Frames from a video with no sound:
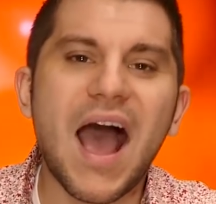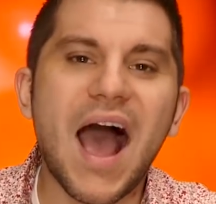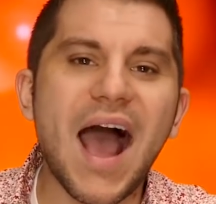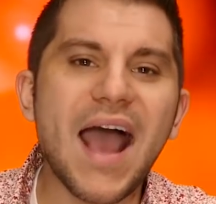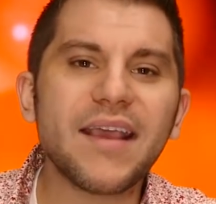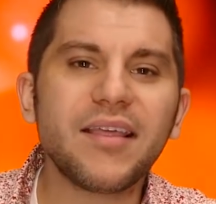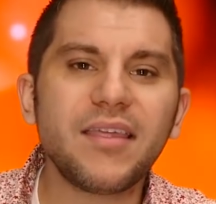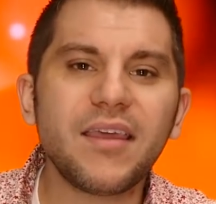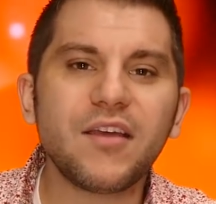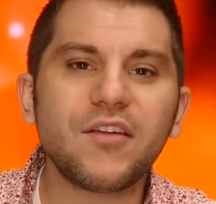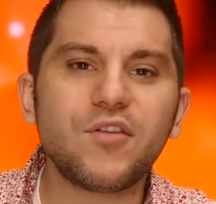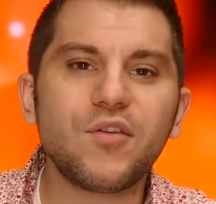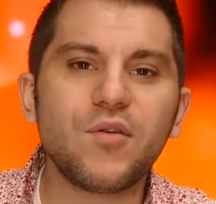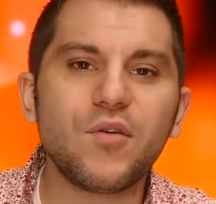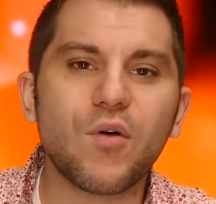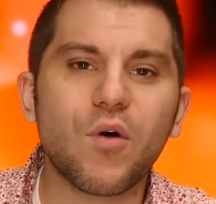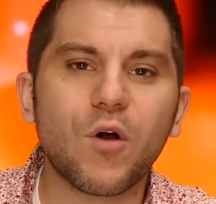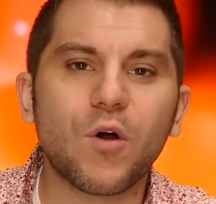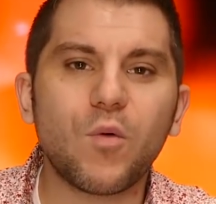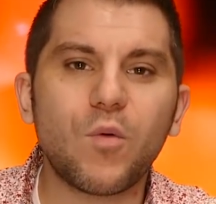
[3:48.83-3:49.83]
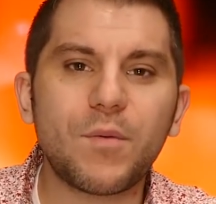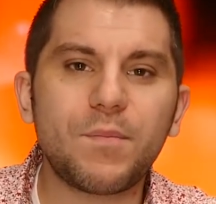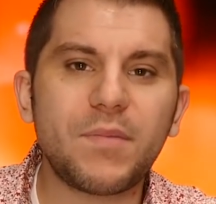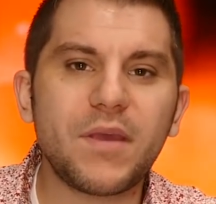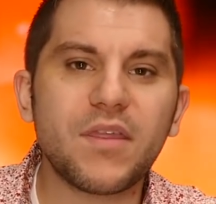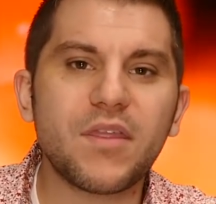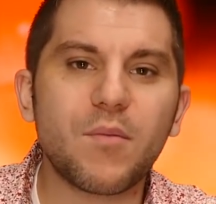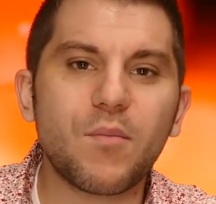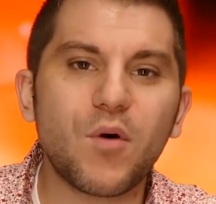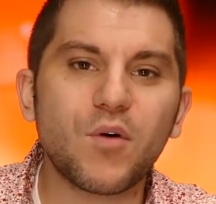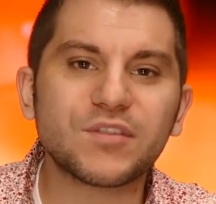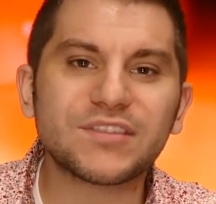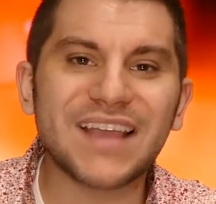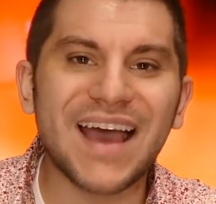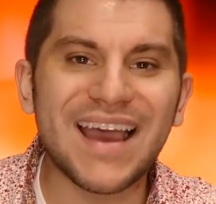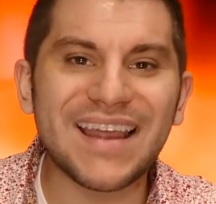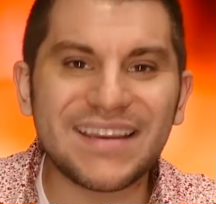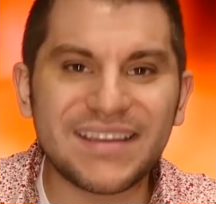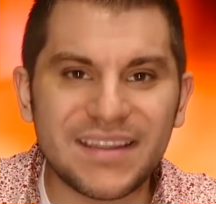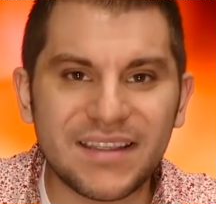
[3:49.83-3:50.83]
I think New York would be the most
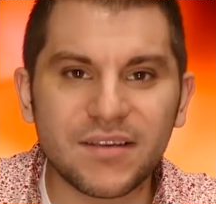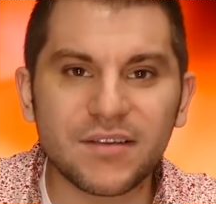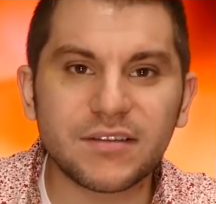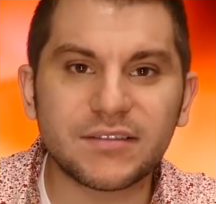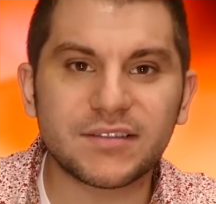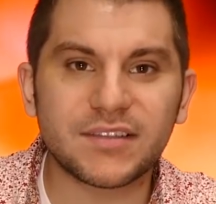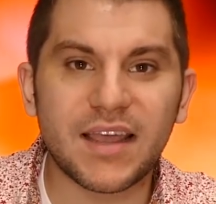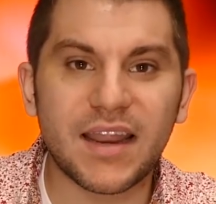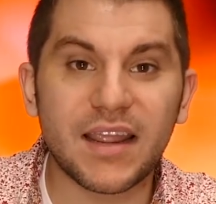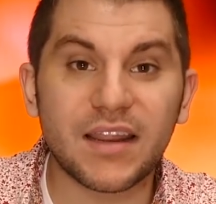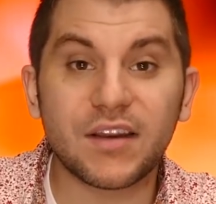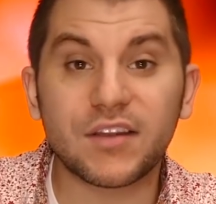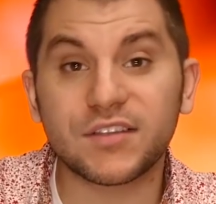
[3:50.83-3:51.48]
ideal setting